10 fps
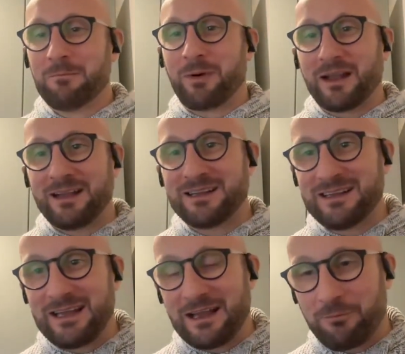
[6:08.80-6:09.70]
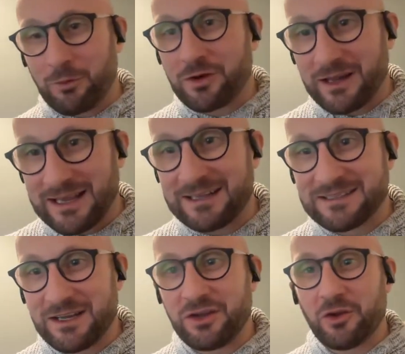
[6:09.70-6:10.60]
but if we're going to
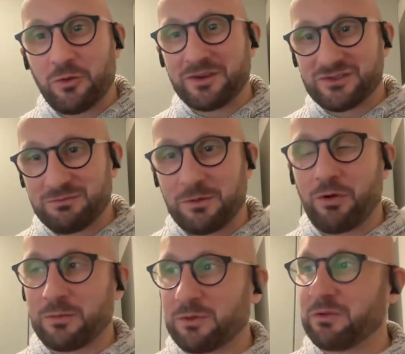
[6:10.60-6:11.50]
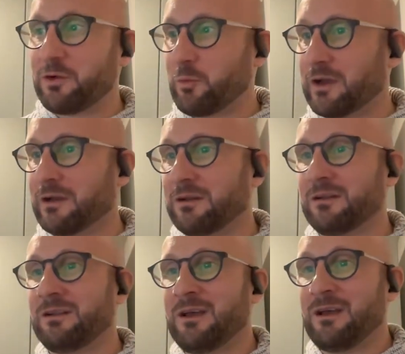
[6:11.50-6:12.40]
continue, which we probably
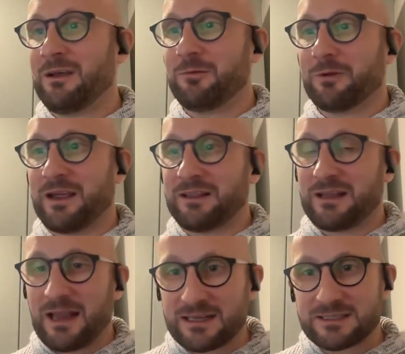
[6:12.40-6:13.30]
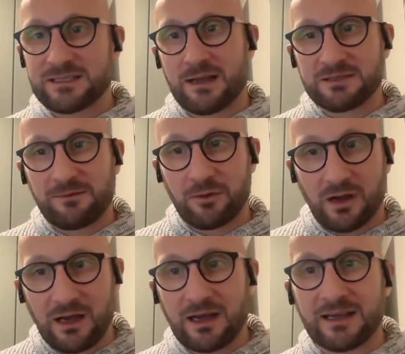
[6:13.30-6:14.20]
will, right? The next steps
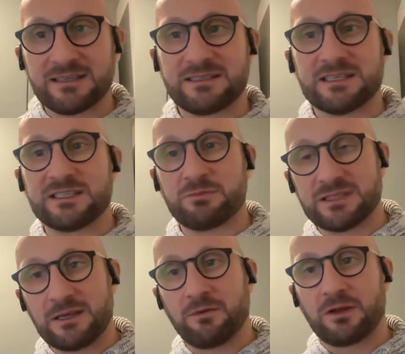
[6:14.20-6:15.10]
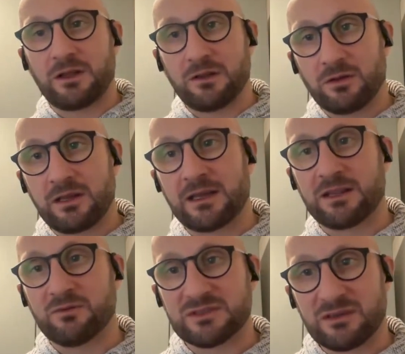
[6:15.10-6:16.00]
for us is specifically looking
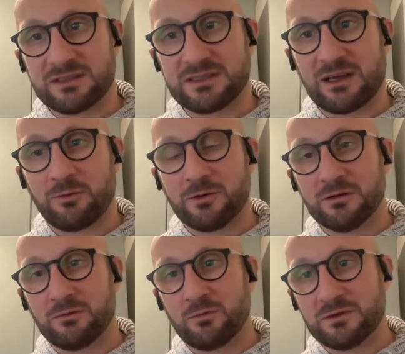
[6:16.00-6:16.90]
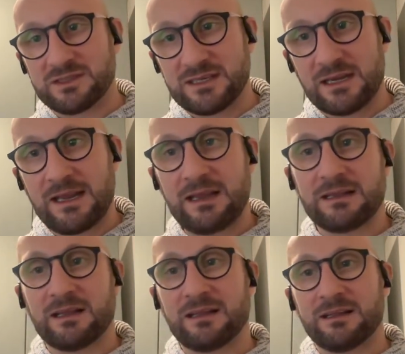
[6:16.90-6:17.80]
at the results that we're we're seeing
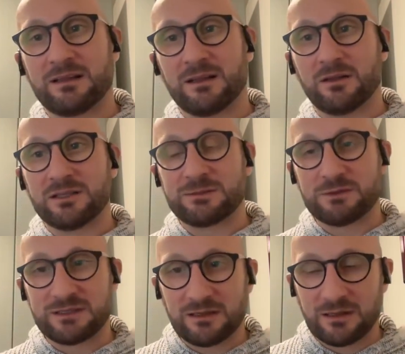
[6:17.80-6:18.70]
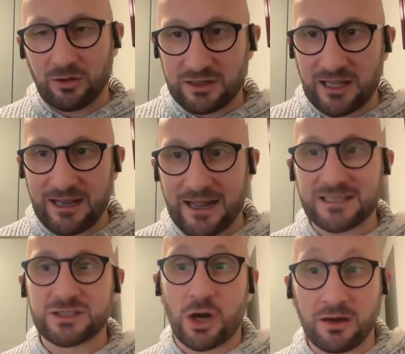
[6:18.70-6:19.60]
and spe- look then
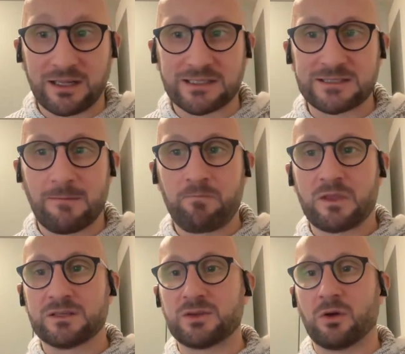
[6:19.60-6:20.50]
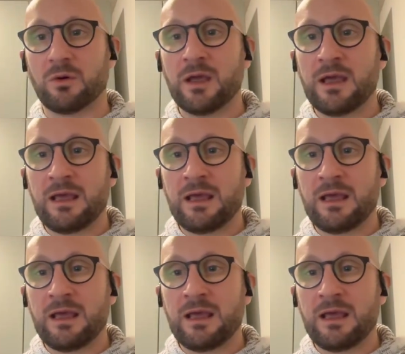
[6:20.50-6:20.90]
at targets. So,